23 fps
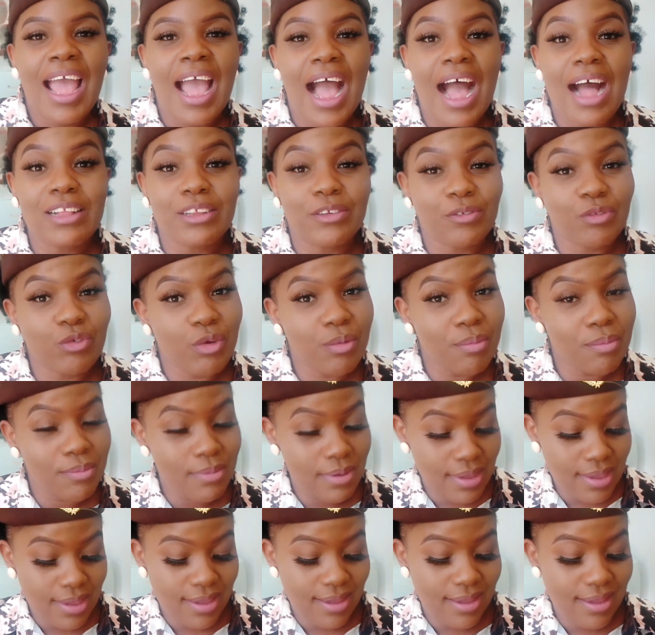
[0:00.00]
As for
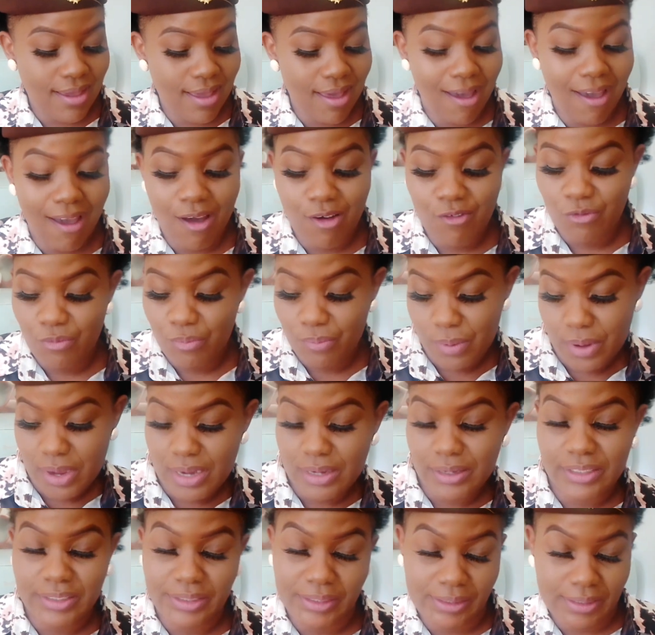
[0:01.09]
me, I've
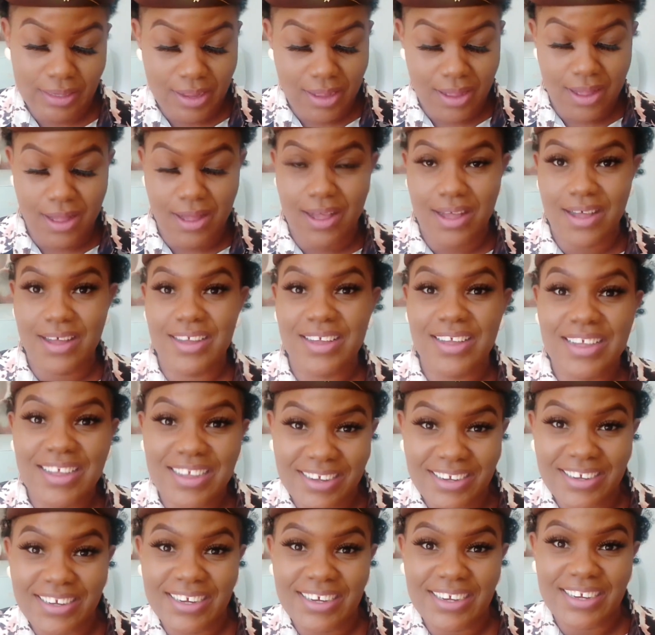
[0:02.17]
been so
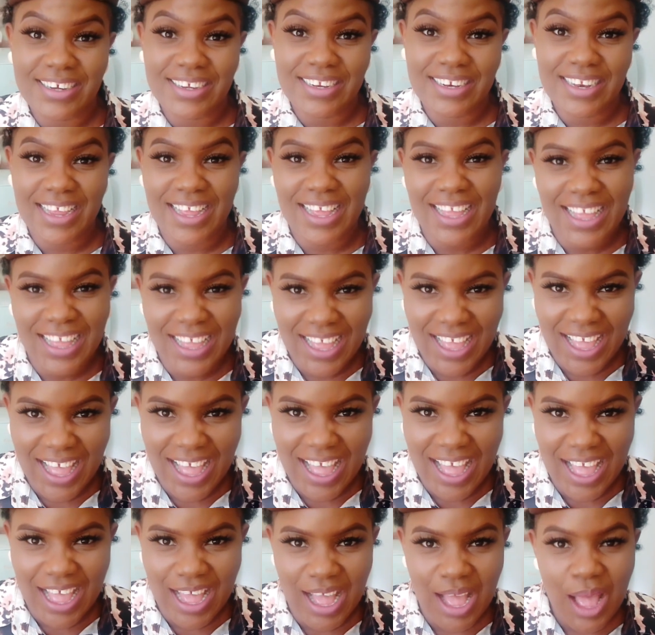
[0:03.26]
good.
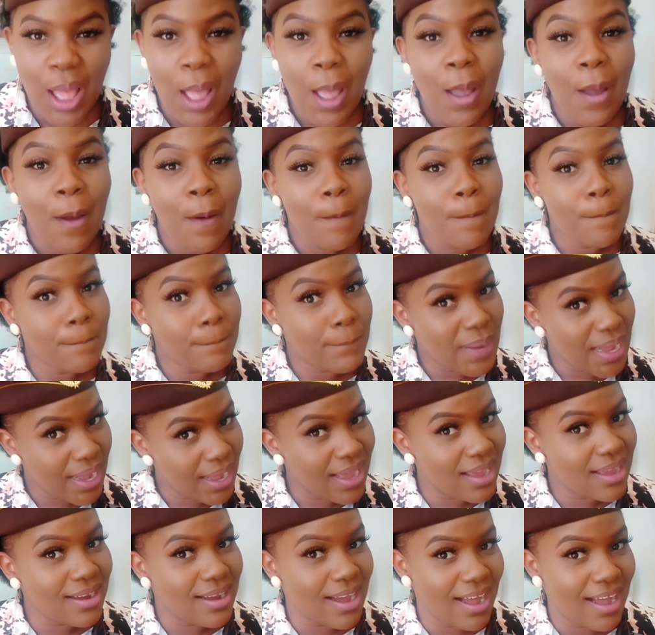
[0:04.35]

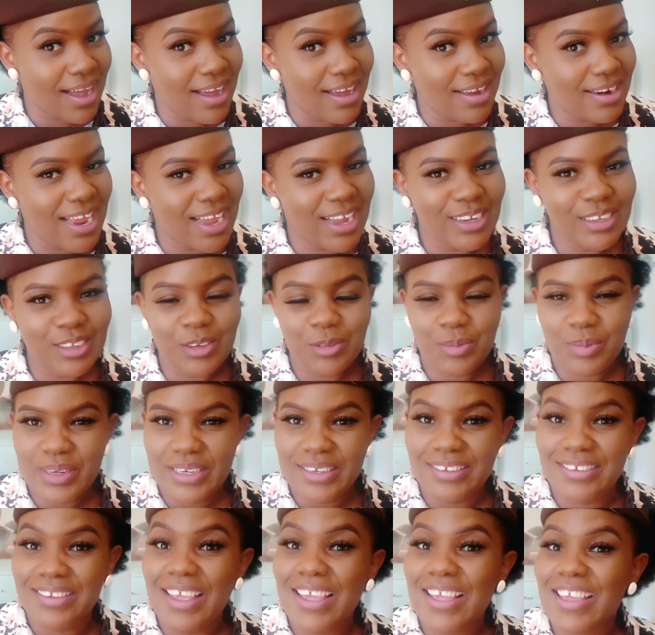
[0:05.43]
My God has
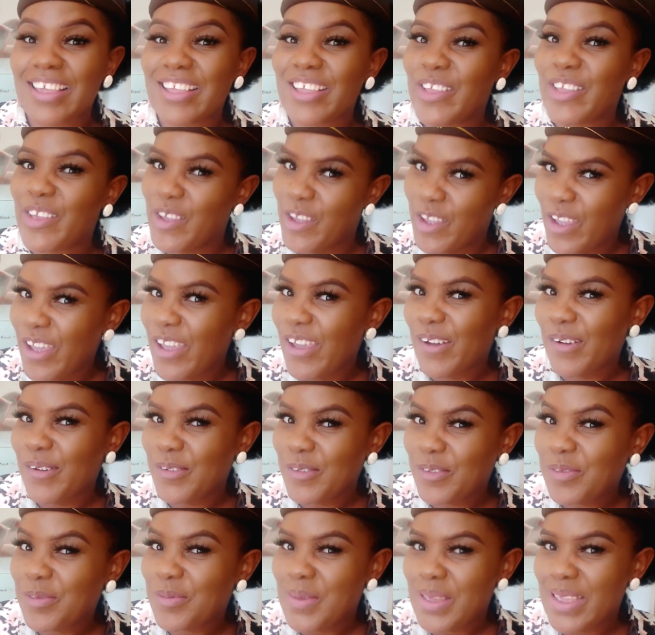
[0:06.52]
been taking care
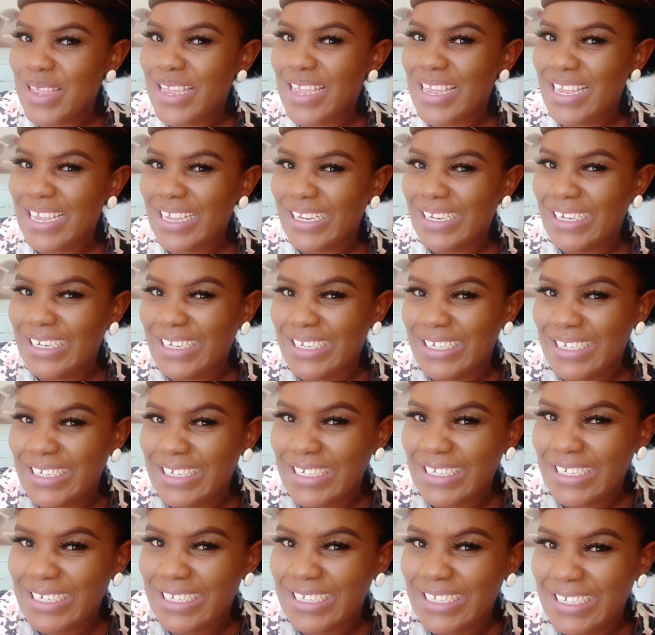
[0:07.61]
of me.
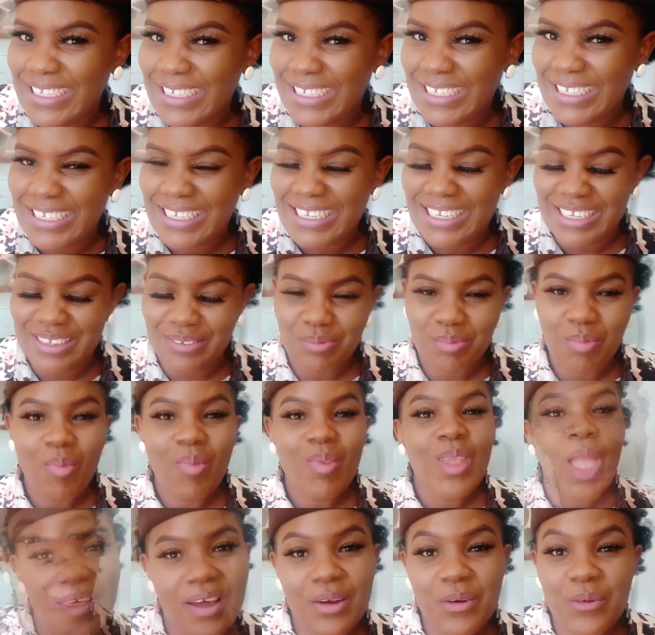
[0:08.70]

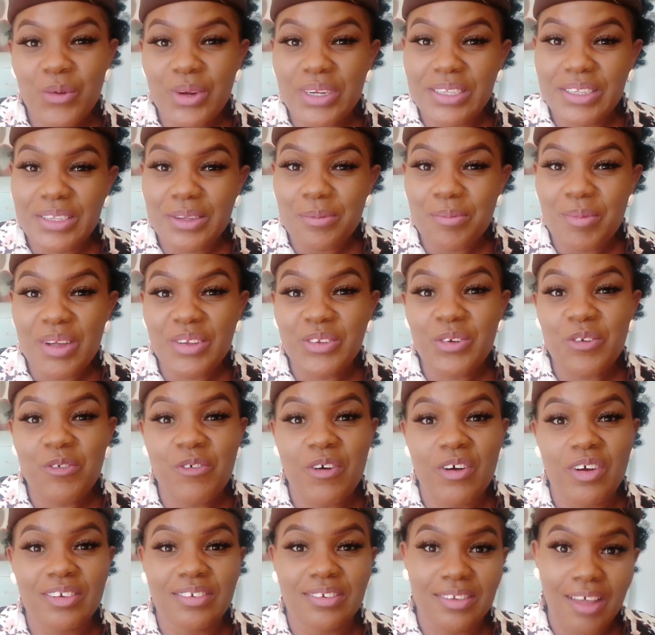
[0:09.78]
Without wasting much of
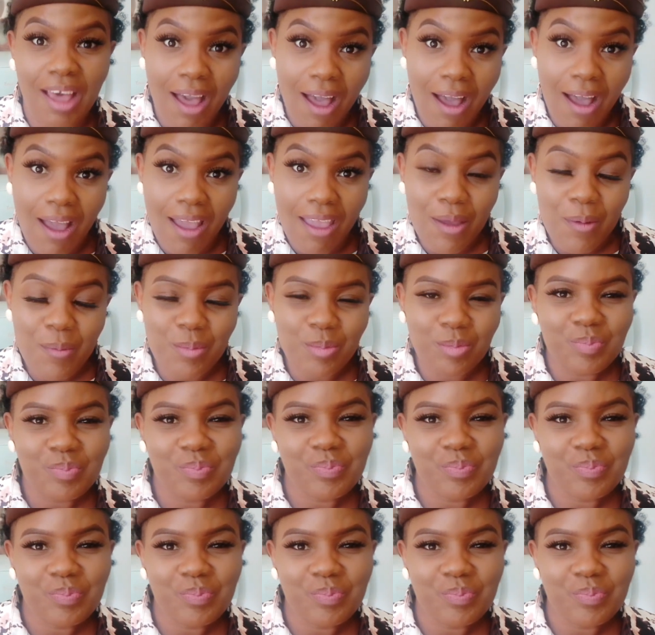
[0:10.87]
our time,